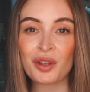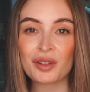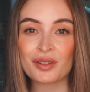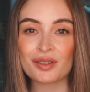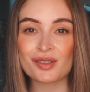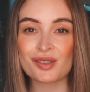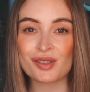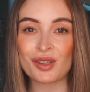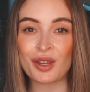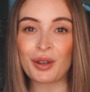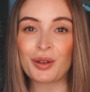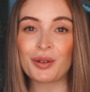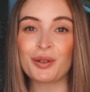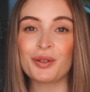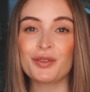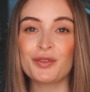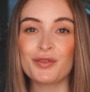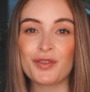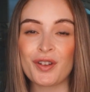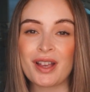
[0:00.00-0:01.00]
So
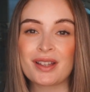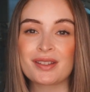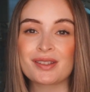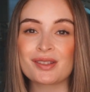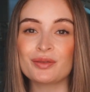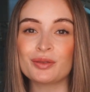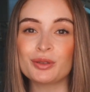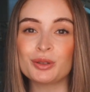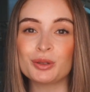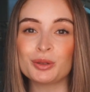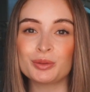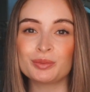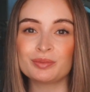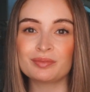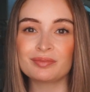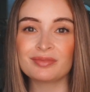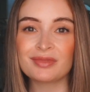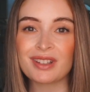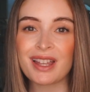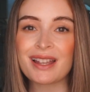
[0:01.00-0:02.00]
first of all,
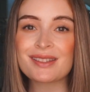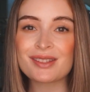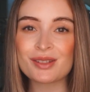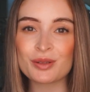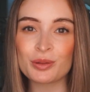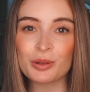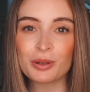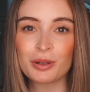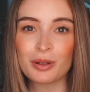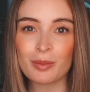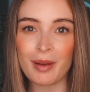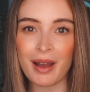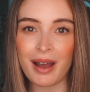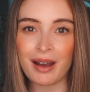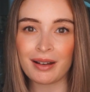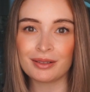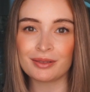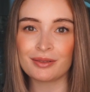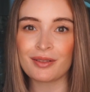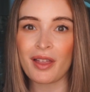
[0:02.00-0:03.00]
let's talk
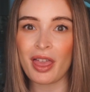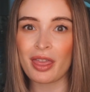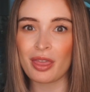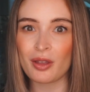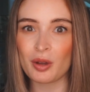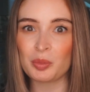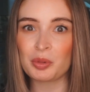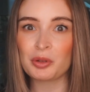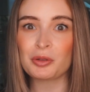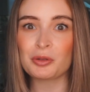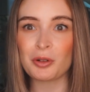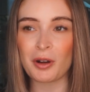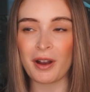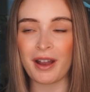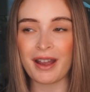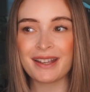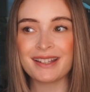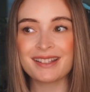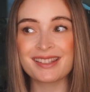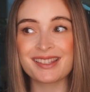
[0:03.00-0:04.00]
about the
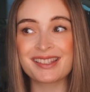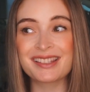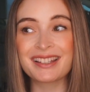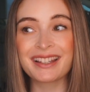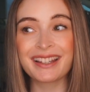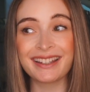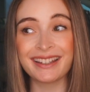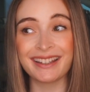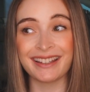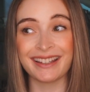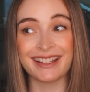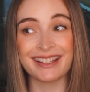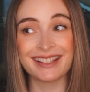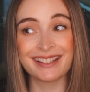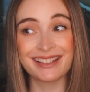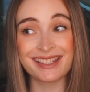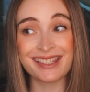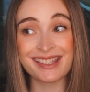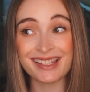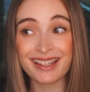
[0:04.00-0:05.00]
price,
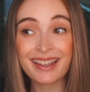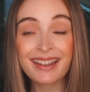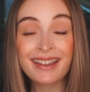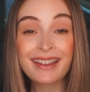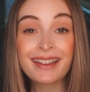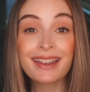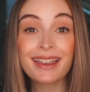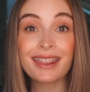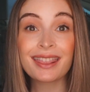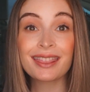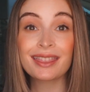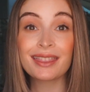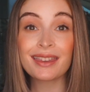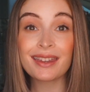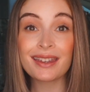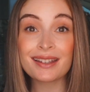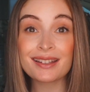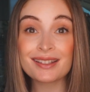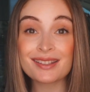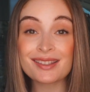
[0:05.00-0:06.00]
because
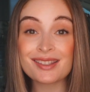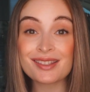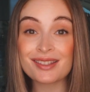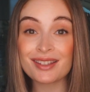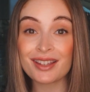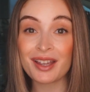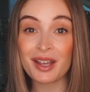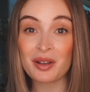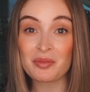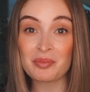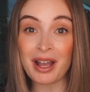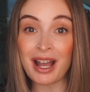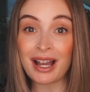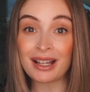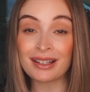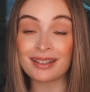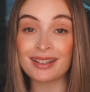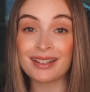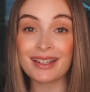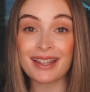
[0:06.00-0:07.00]
this
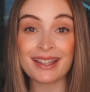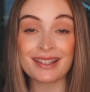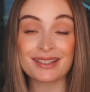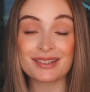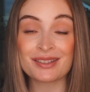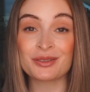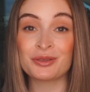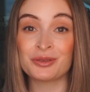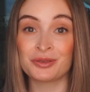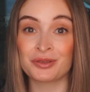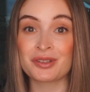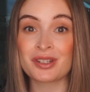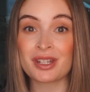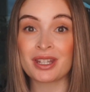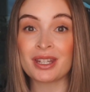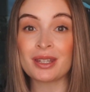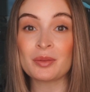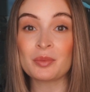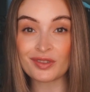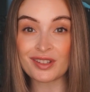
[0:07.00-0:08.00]
palette is not
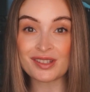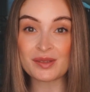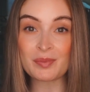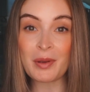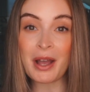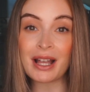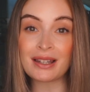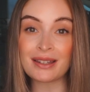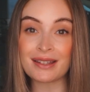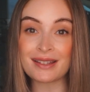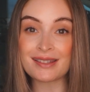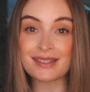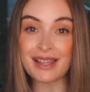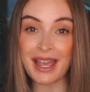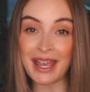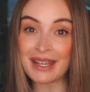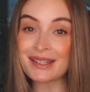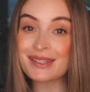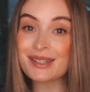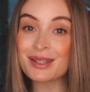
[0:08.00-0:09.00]
cheap. This palette is
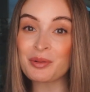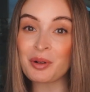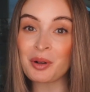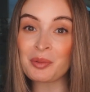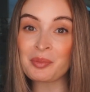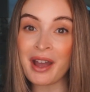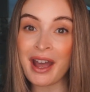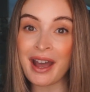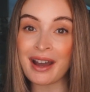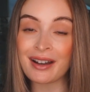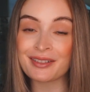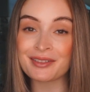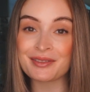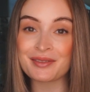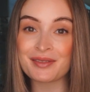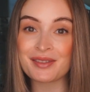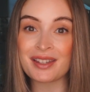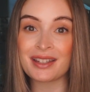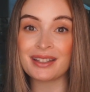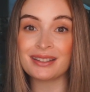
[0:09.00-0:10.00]

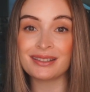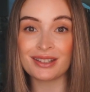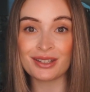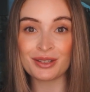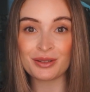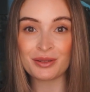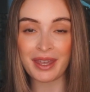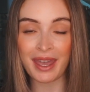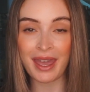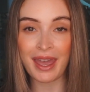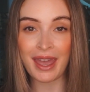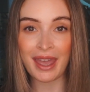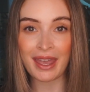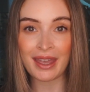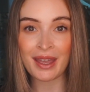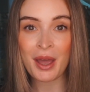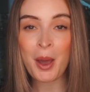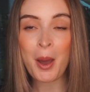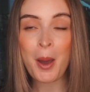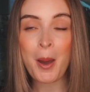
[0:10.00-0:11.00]
£81 in the UK,
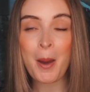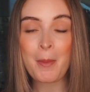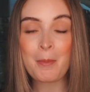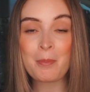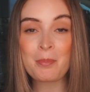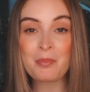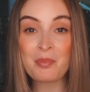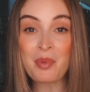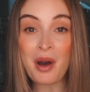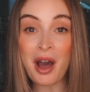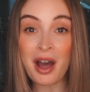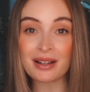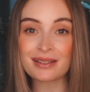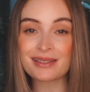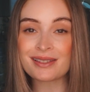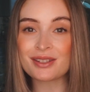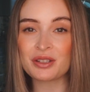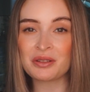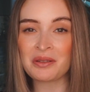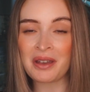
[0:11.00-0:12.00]

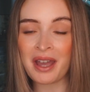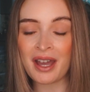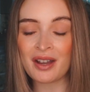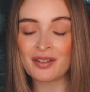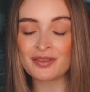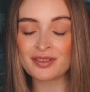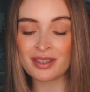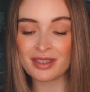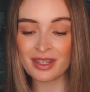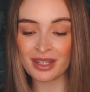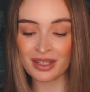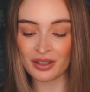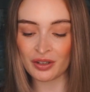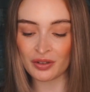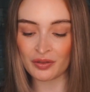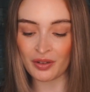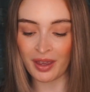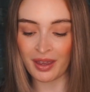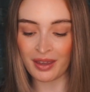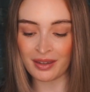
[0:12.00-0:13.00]
but you have to think
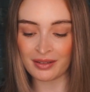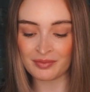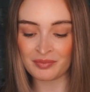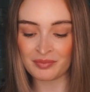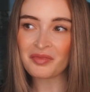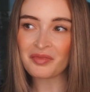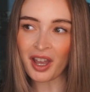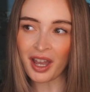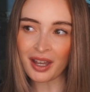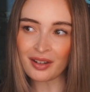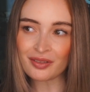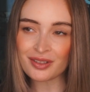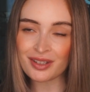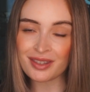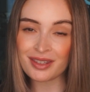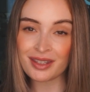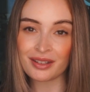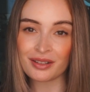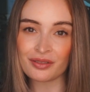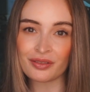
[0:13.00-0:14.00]
of it
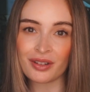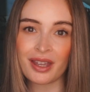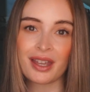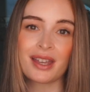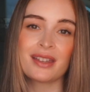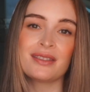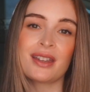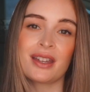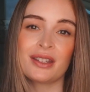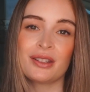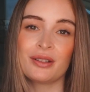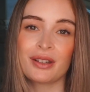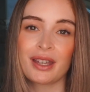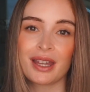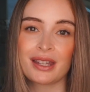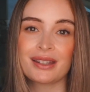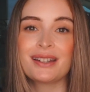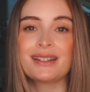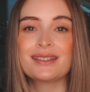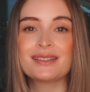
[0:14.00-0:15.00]
and that you're
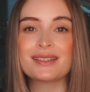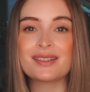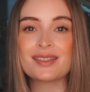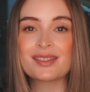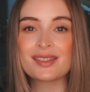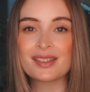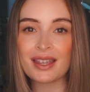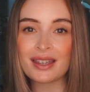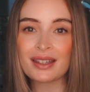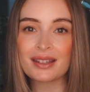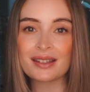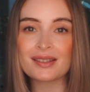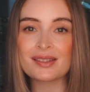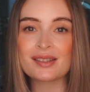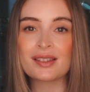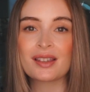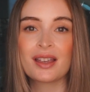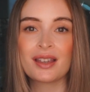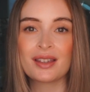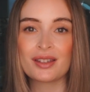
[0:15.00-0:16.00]
getting
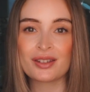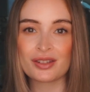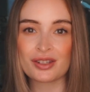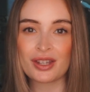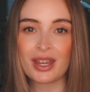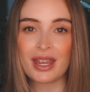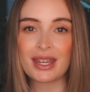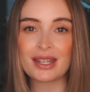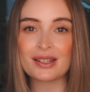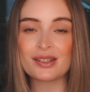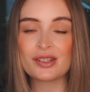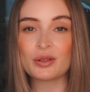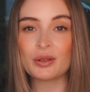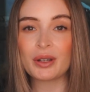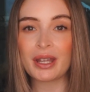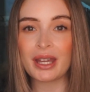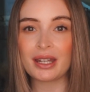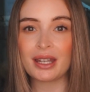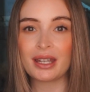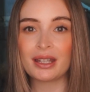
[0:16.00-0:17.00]
6 shades. You're
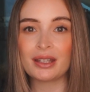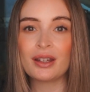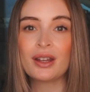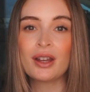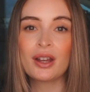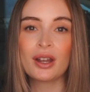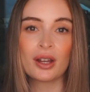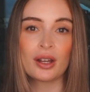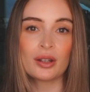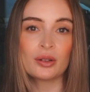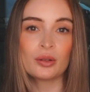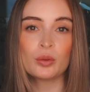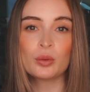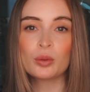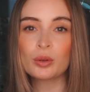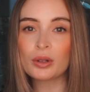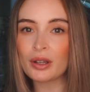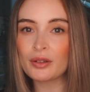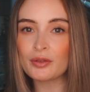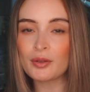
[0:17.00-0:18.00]
getting an
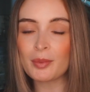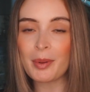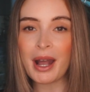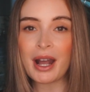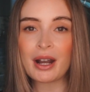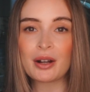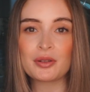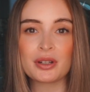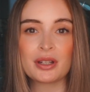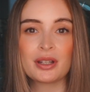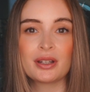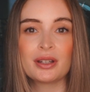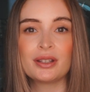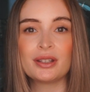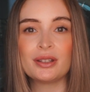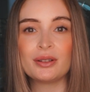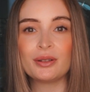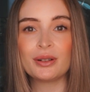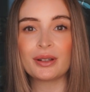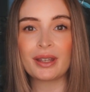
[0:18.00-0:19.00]
all over powder,
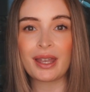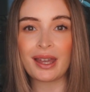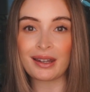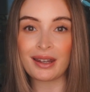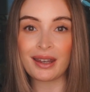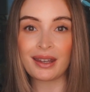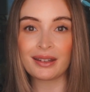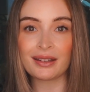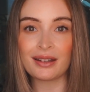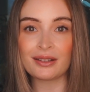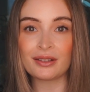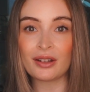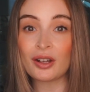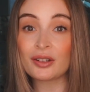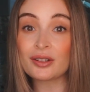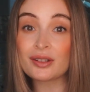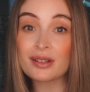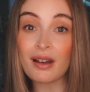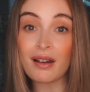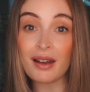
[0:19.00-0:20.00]
you're getting an
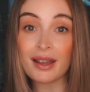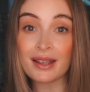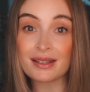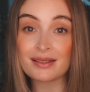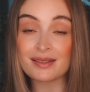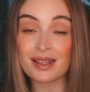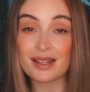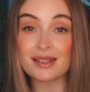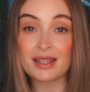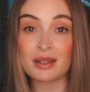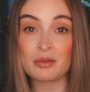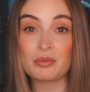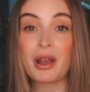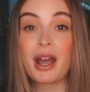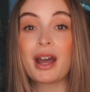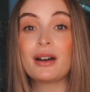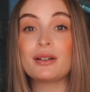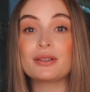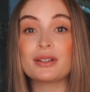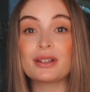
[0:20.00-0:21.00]
under eye setting
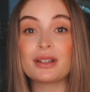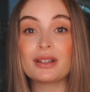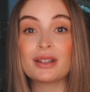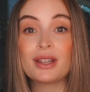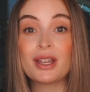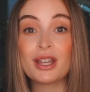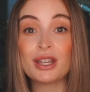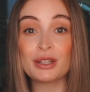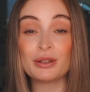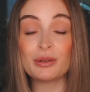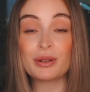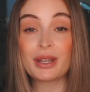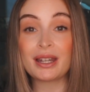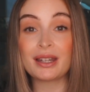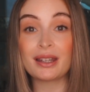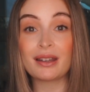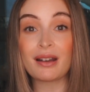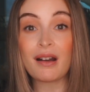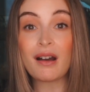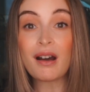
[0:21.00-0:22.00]
powder, you're
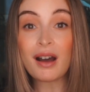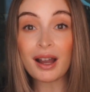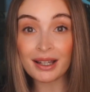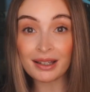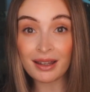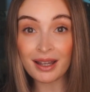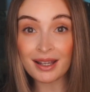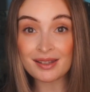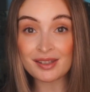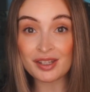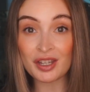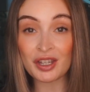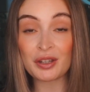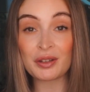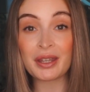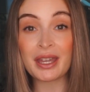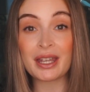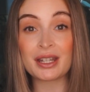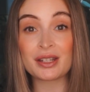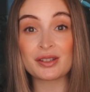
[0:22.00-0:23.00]
getting a highlighter, you're
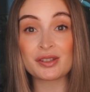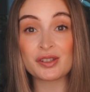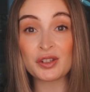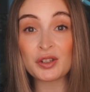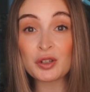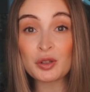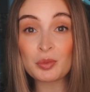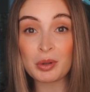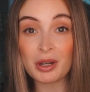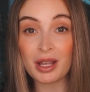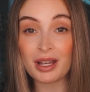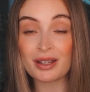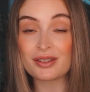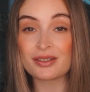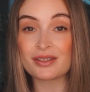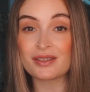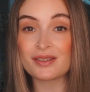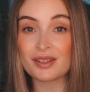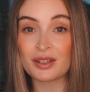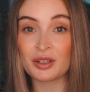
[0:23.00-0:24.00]
getting 2
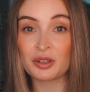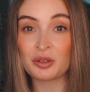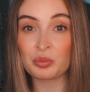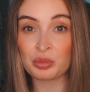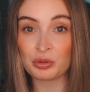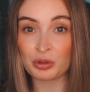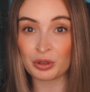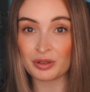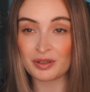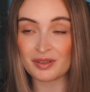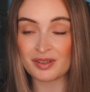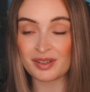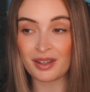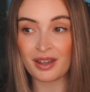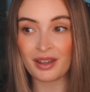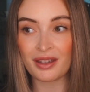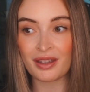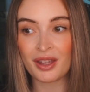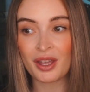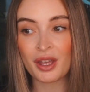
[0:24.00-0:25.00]
blushes and a
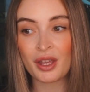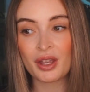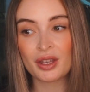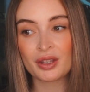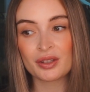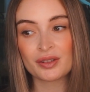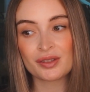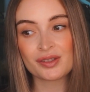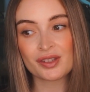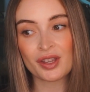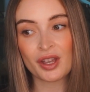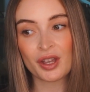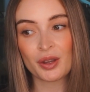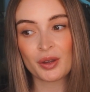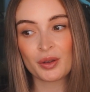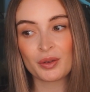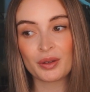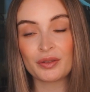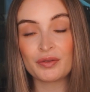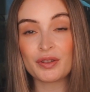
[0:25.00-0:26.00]
bronzer. So
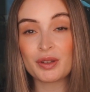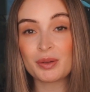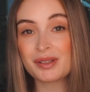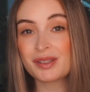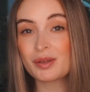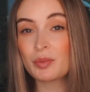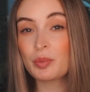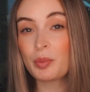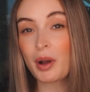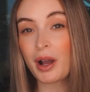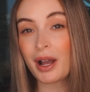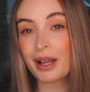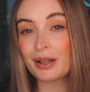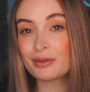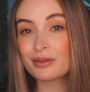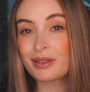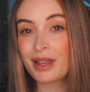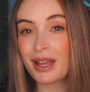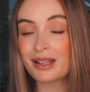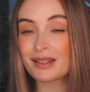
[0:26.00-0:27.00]
if you were to buy
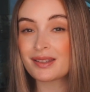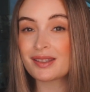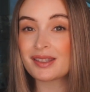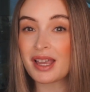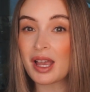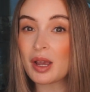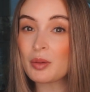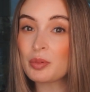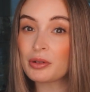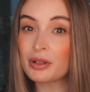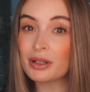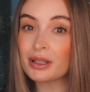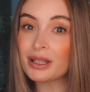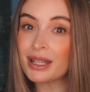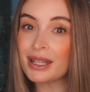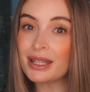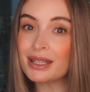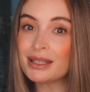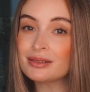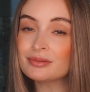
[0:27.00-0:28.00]
all that
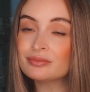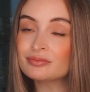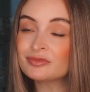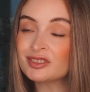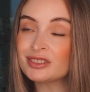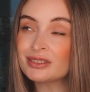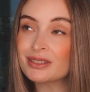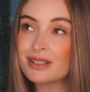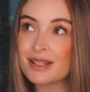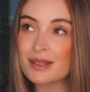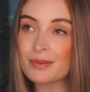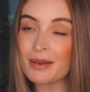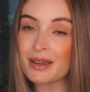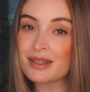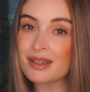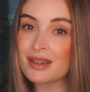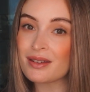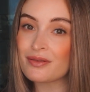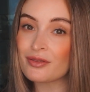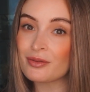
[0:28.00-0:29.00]
separately,
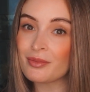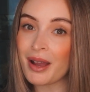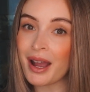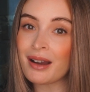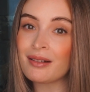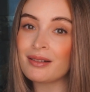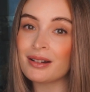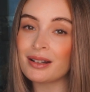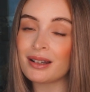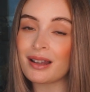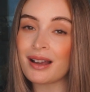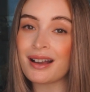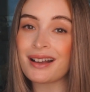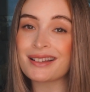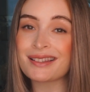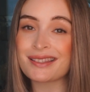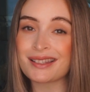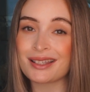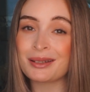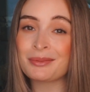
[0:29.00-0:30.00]
especially from
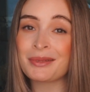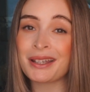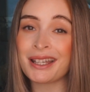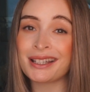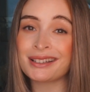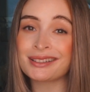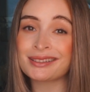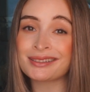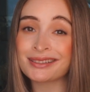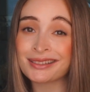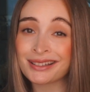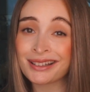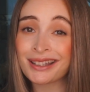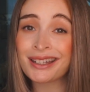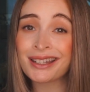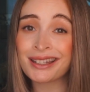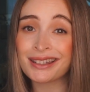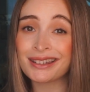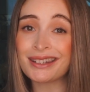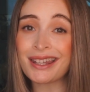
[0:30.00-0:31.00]
Hourglass, I mean,
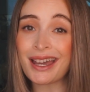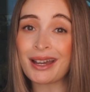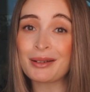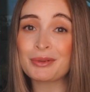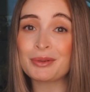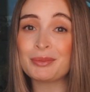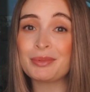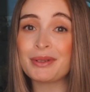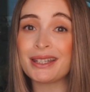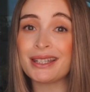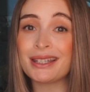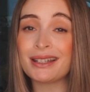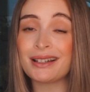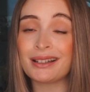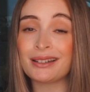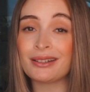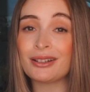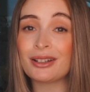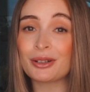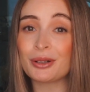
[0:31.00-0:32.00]
that would be
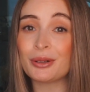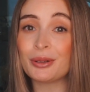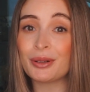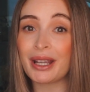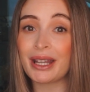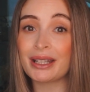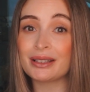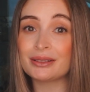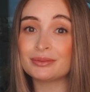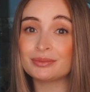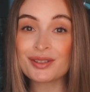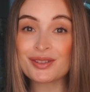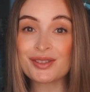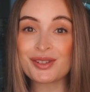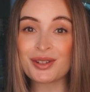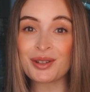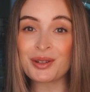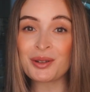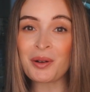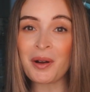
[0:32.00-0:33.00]
a lot of coin.
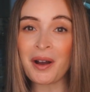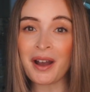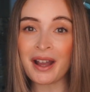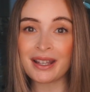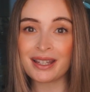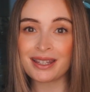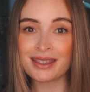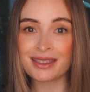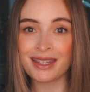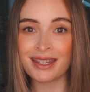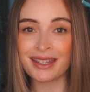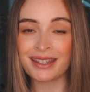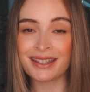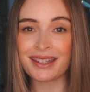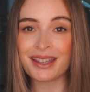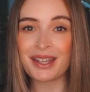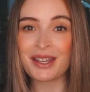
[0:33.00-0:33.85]
Do I think